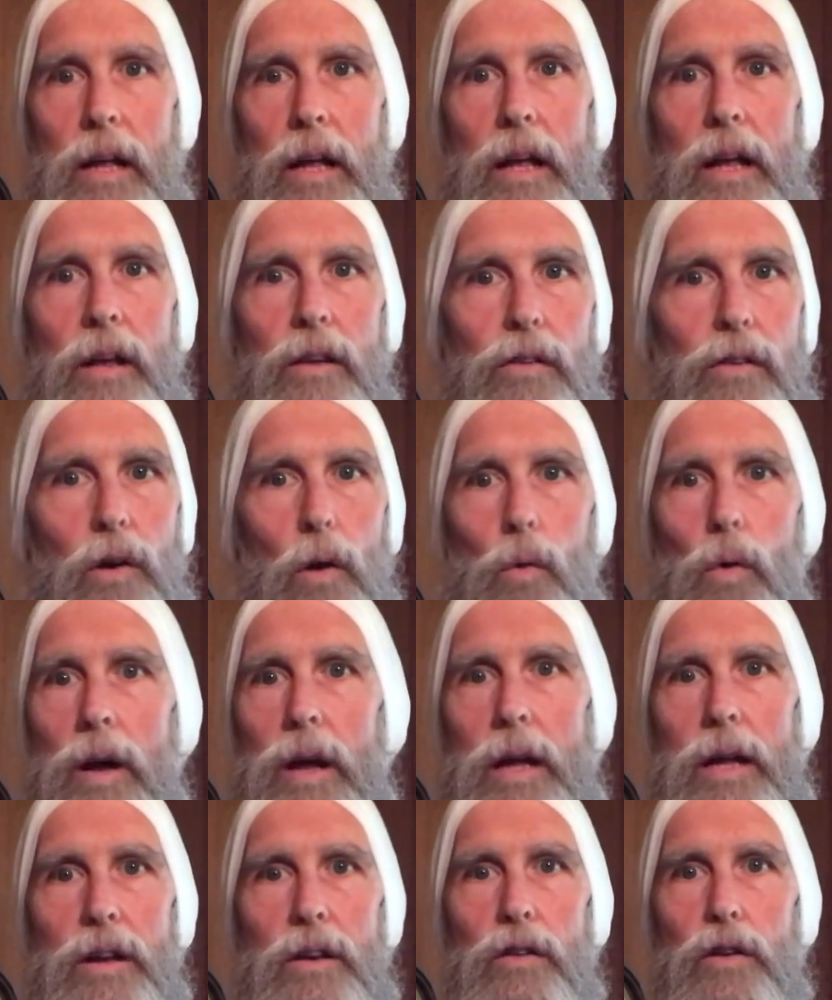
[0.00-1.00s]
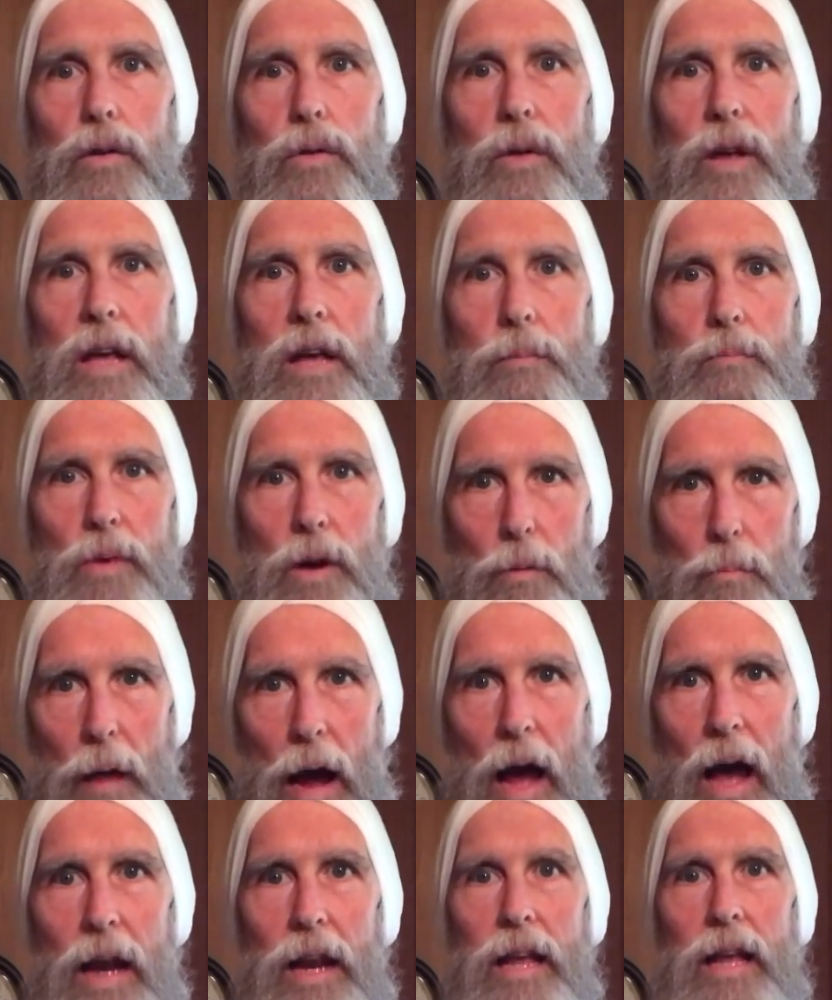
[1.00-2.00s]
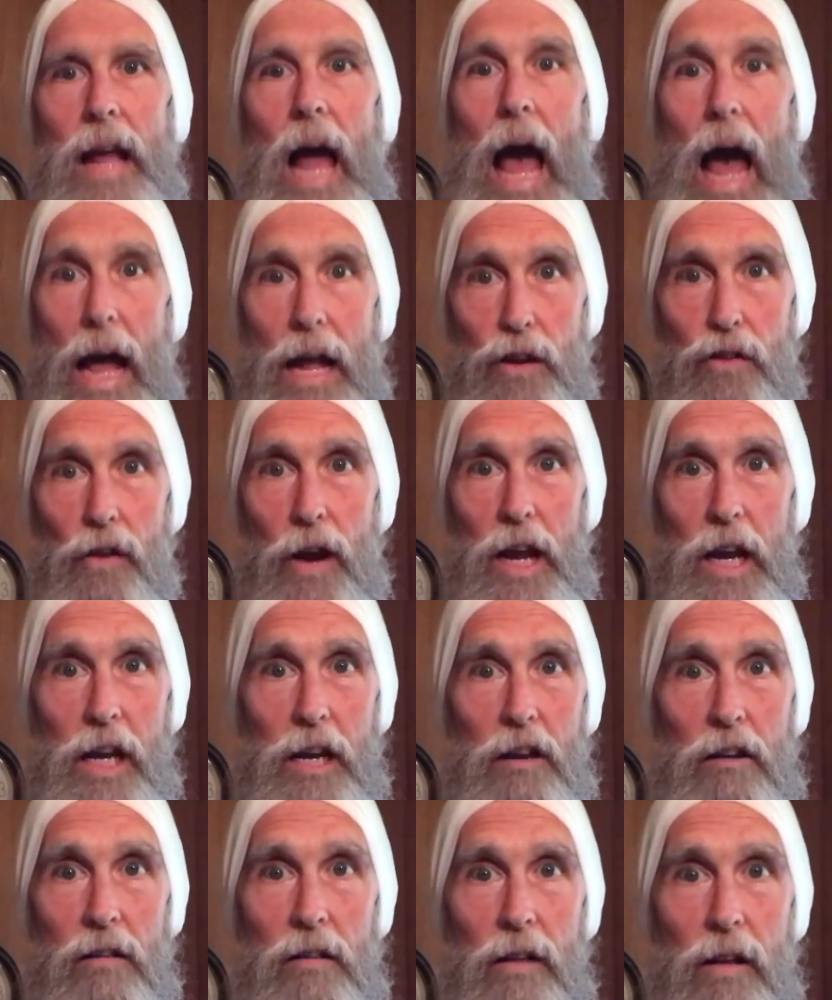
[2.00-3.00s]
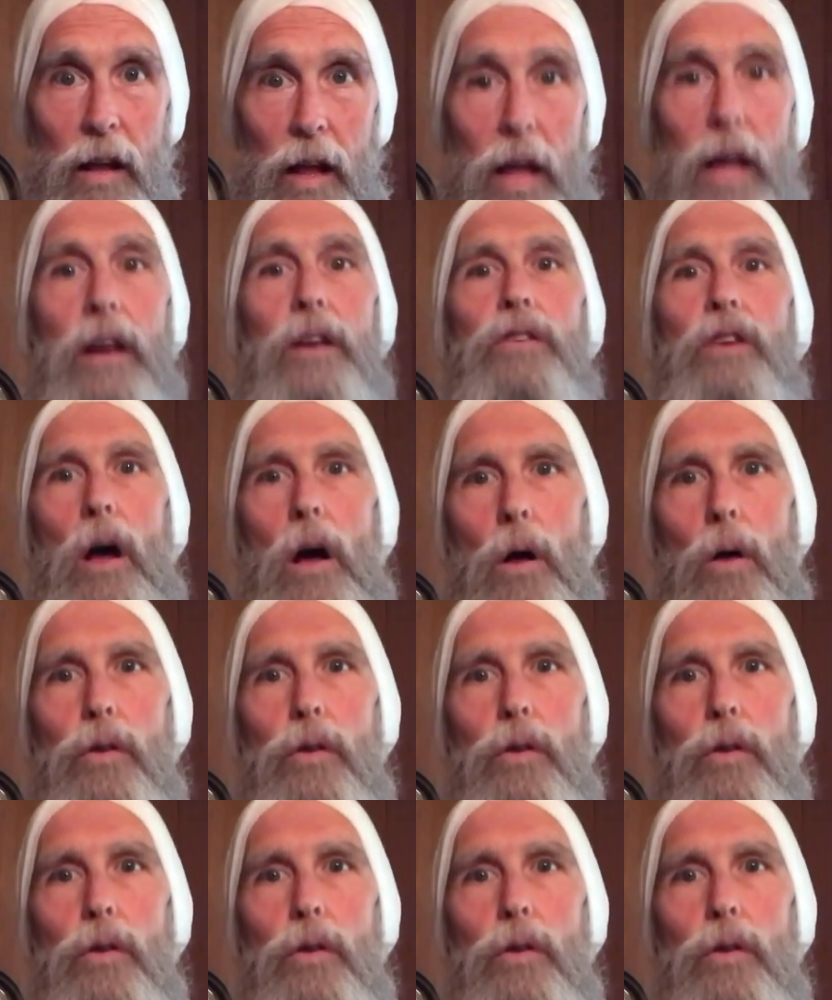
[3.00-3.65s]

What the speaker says: it's going to keep your body hydrated, and it's